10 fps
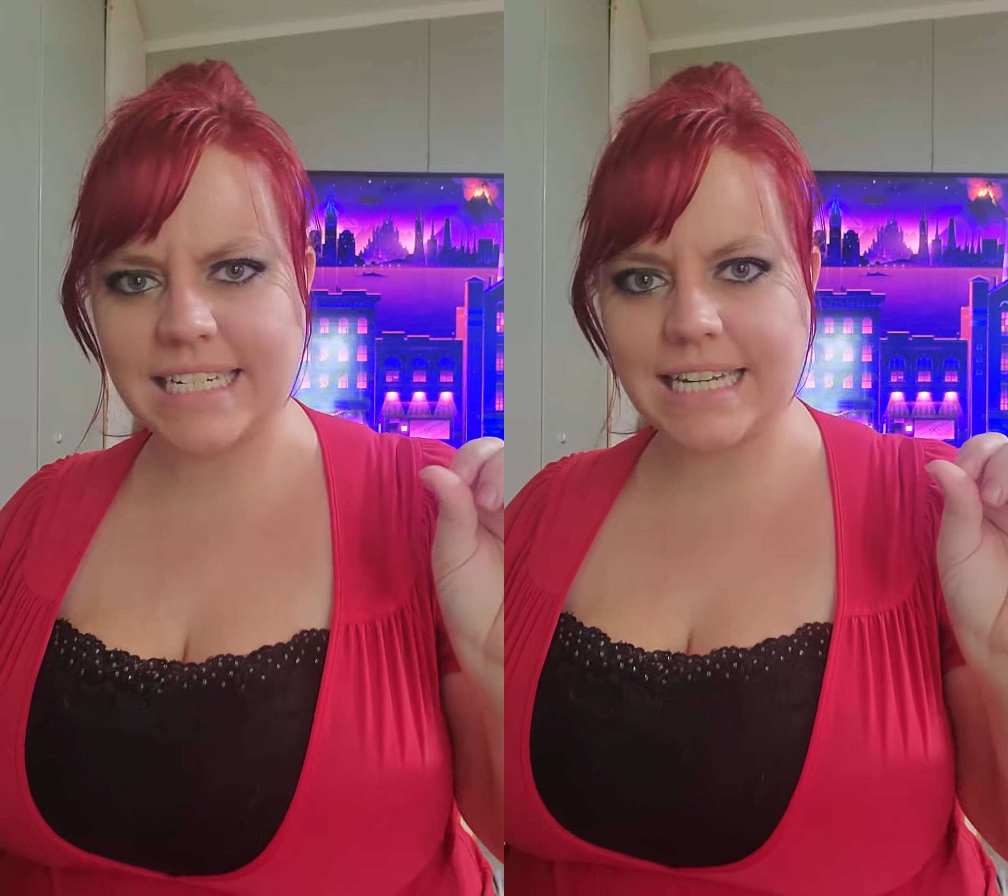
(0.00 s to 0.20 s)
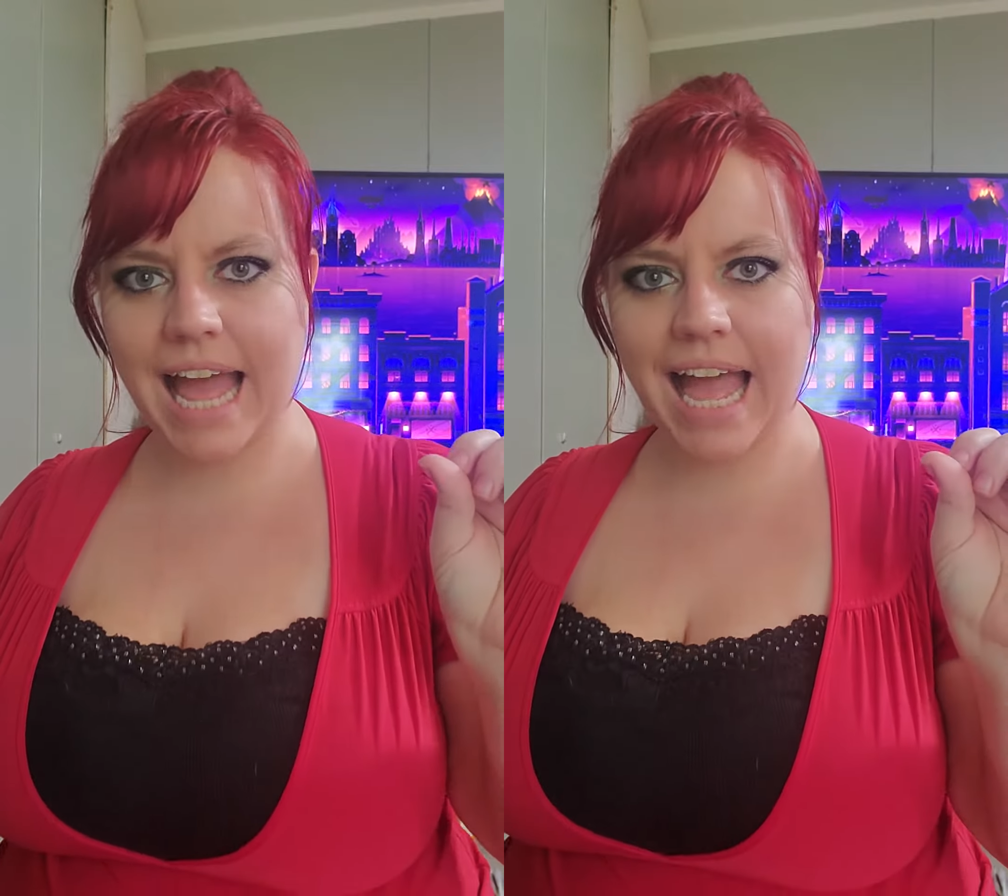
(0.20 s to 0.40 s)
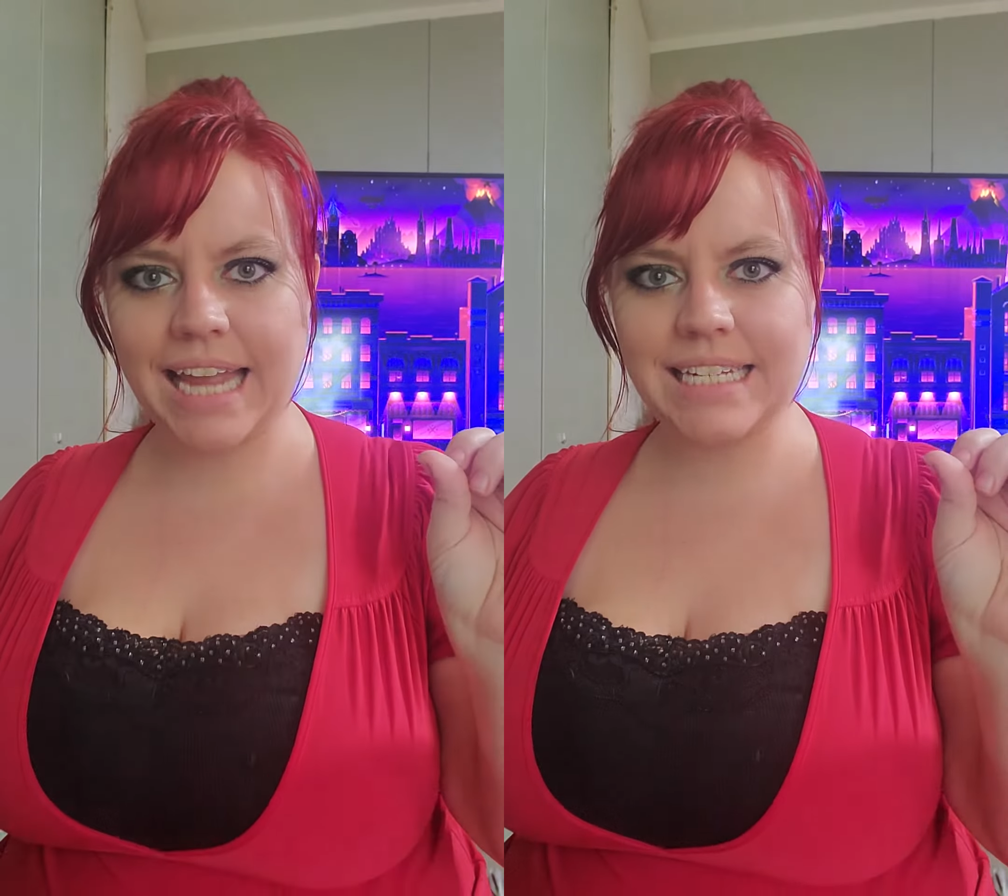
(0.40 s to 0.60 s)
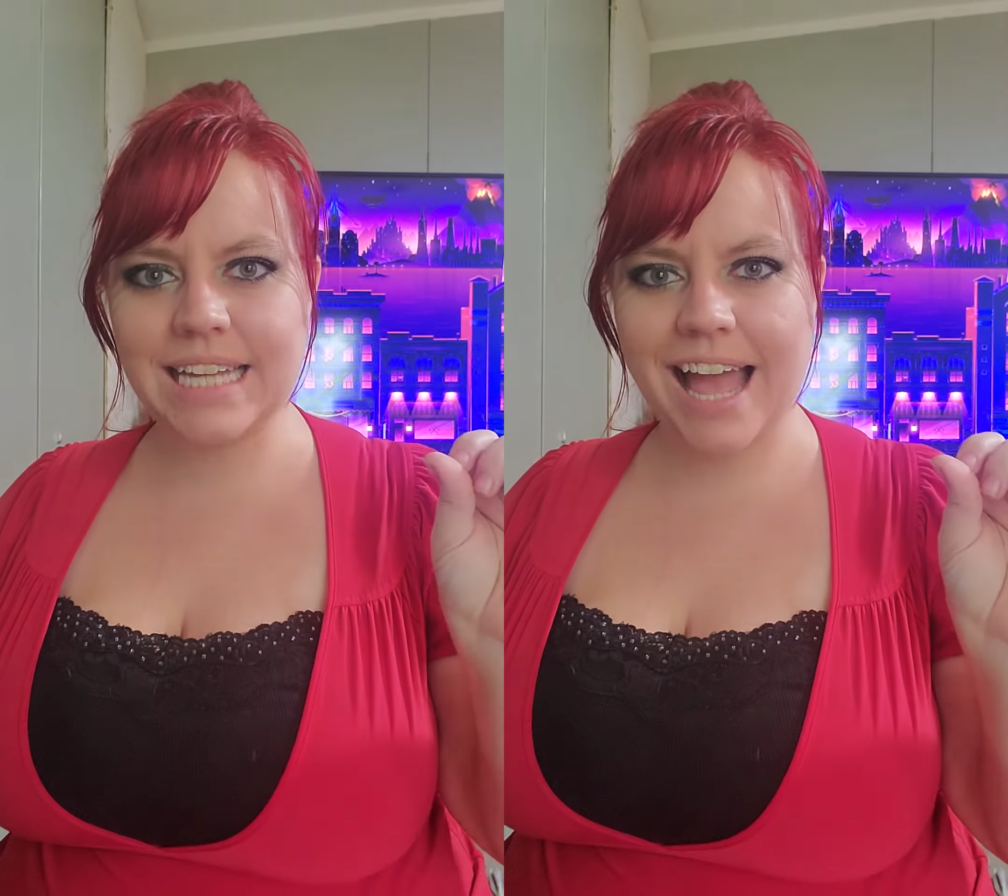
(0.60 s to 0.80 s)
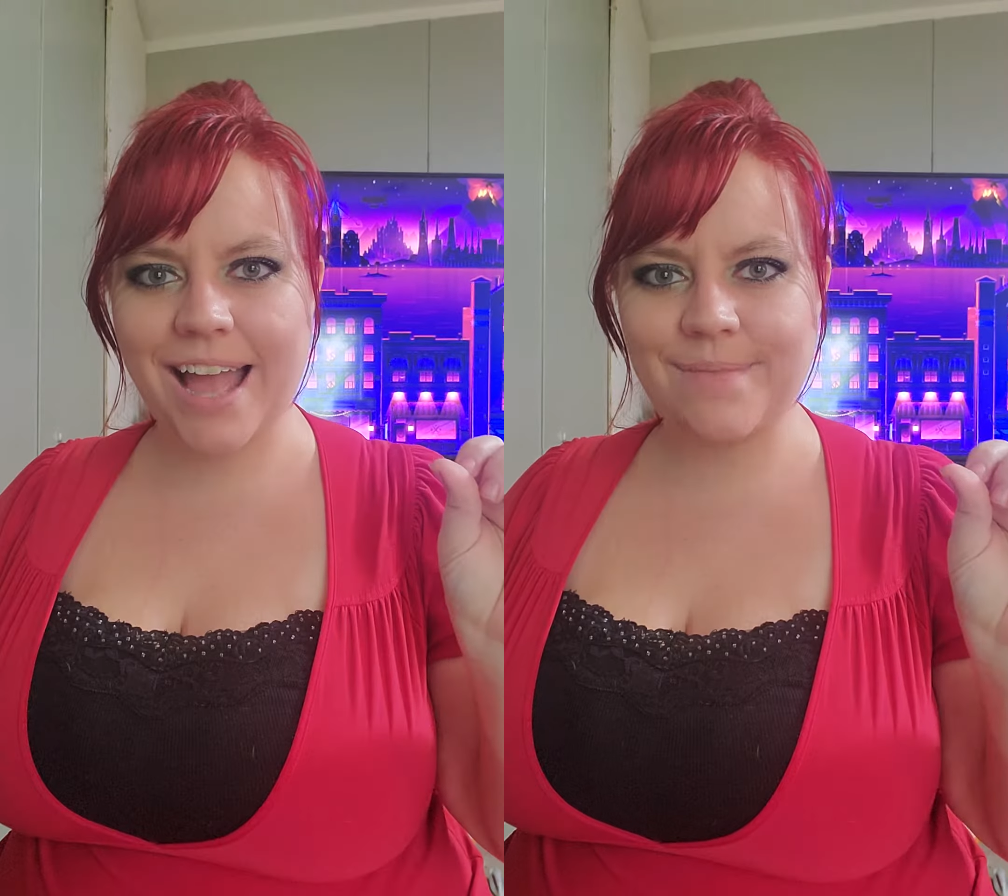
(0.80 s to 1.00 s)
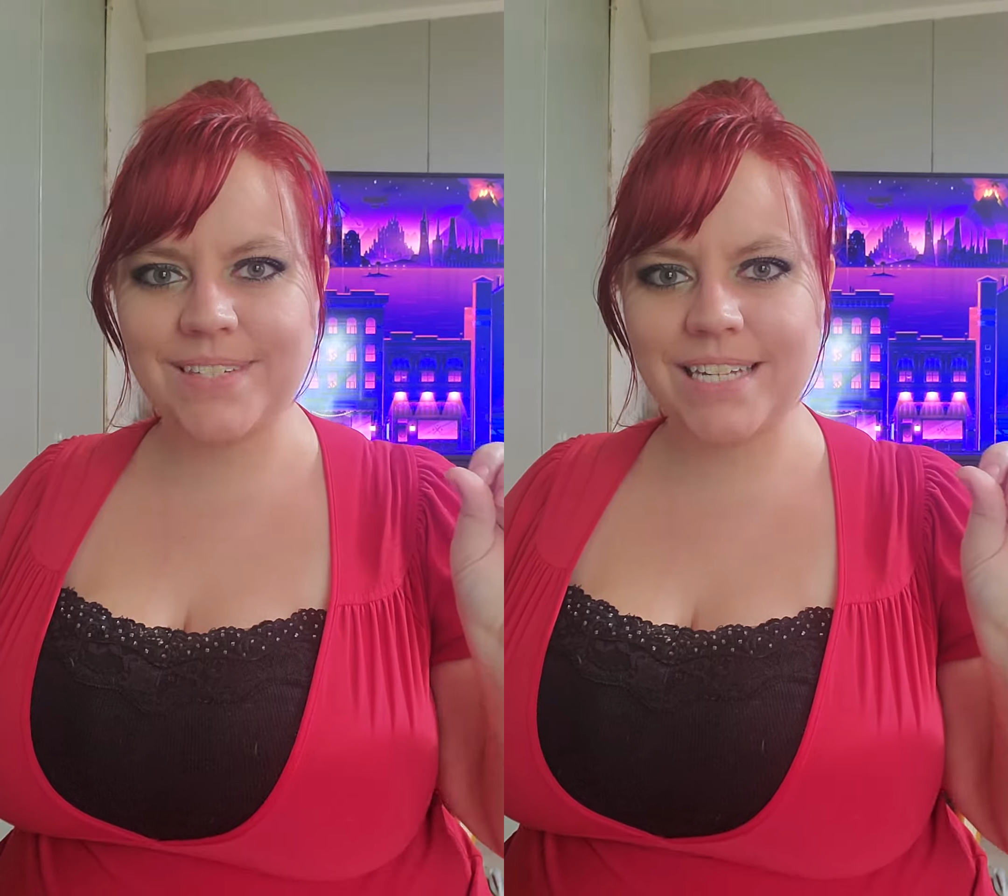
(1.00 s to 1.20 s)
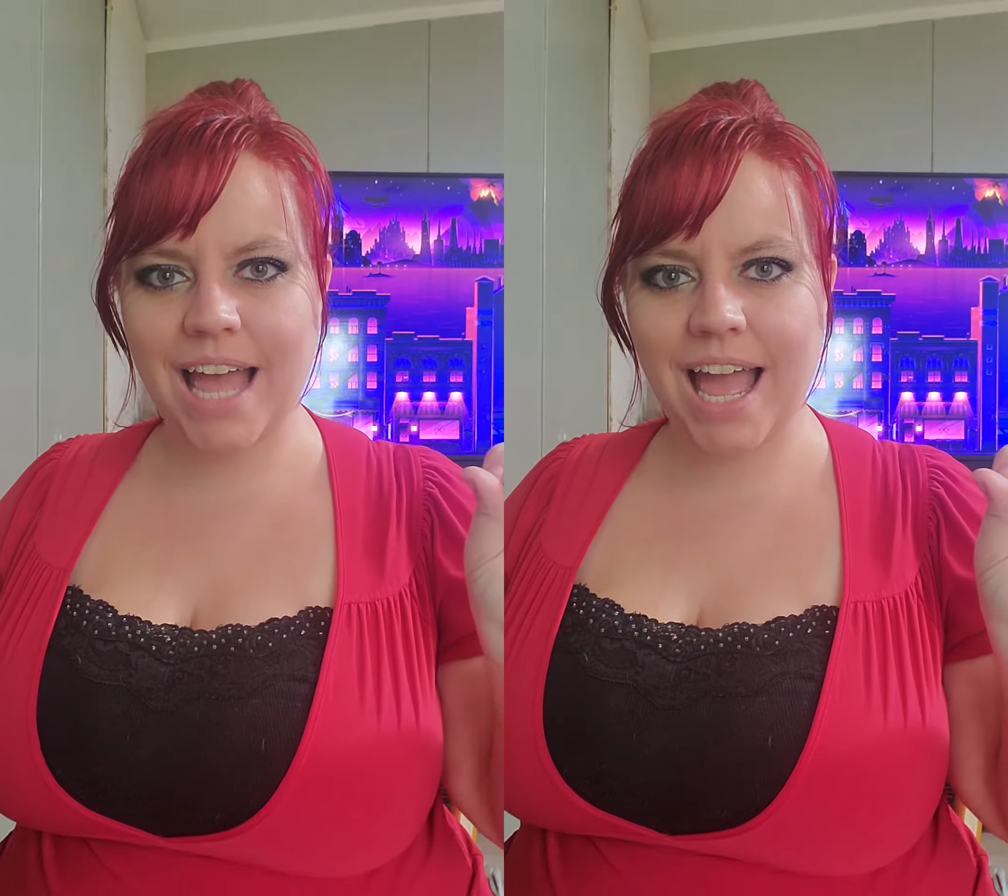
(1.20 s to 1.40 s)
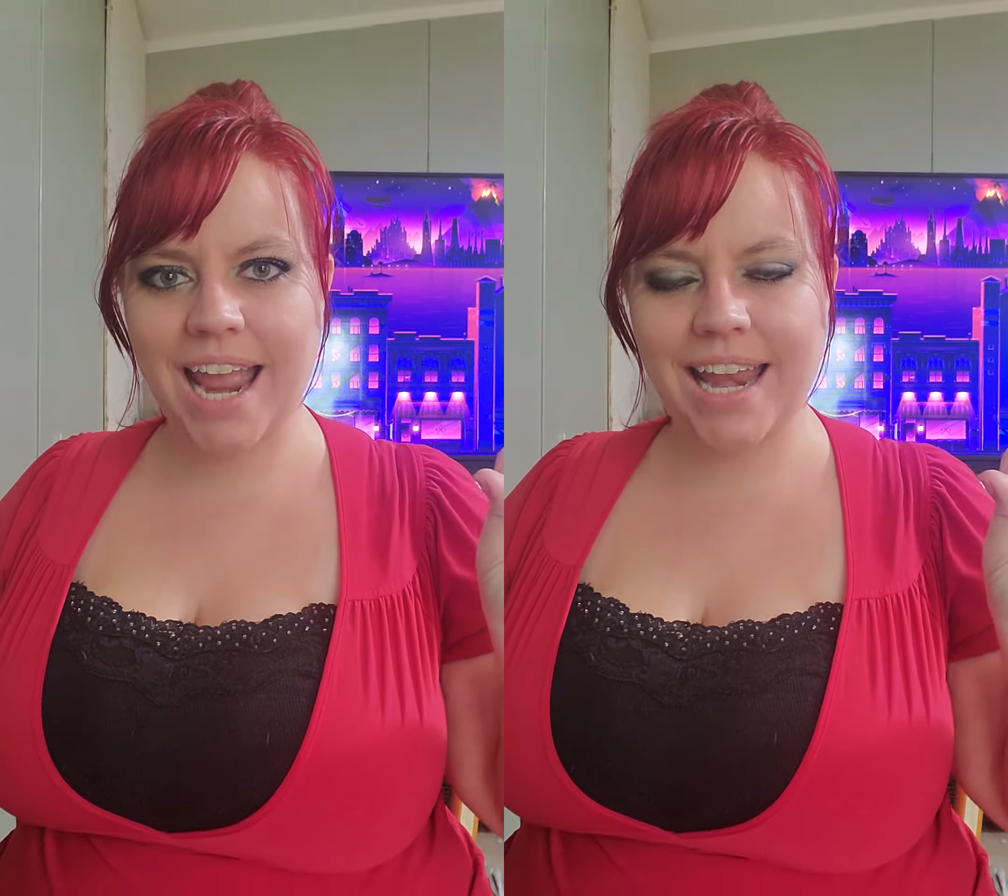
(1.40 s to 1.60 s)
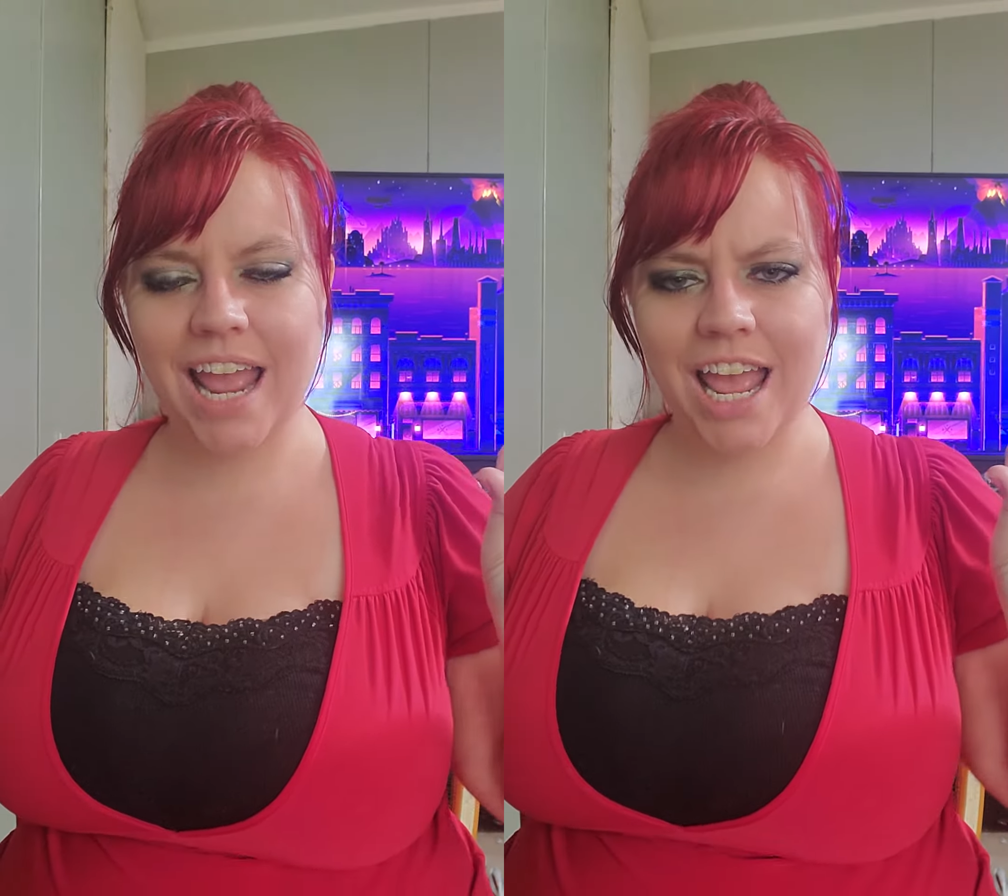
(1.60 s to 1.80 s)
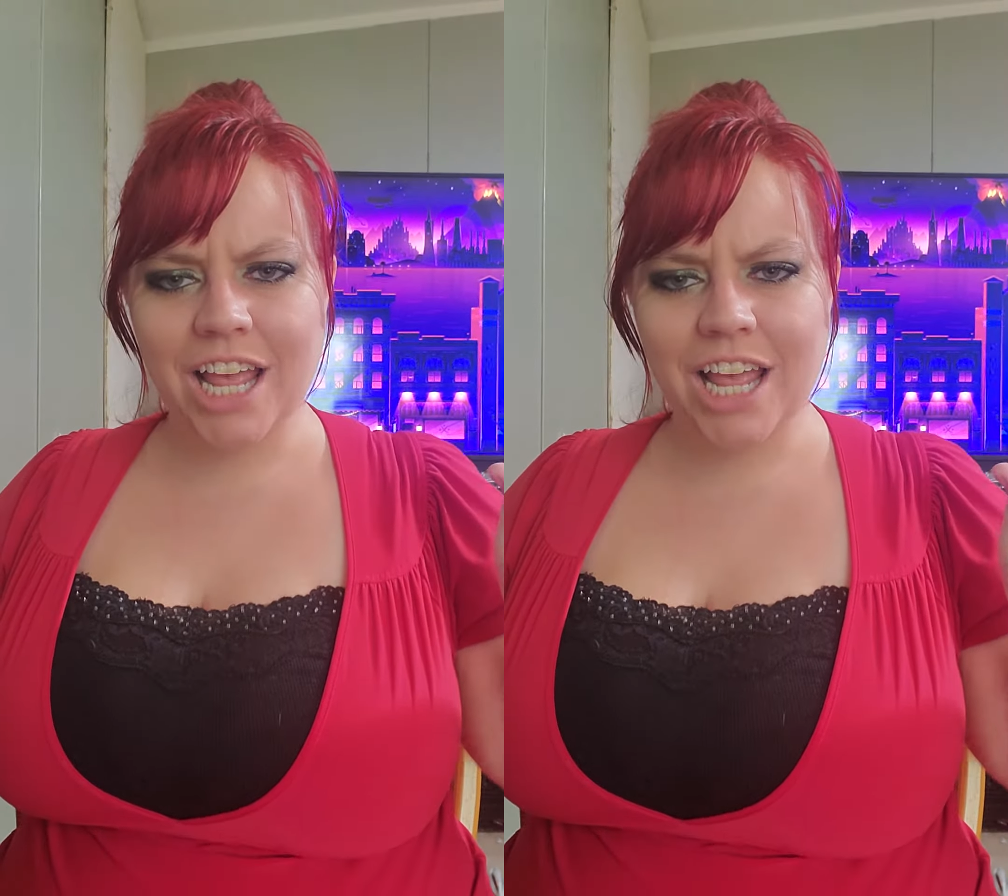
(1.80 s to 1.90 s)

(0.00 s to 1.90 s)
nine times nine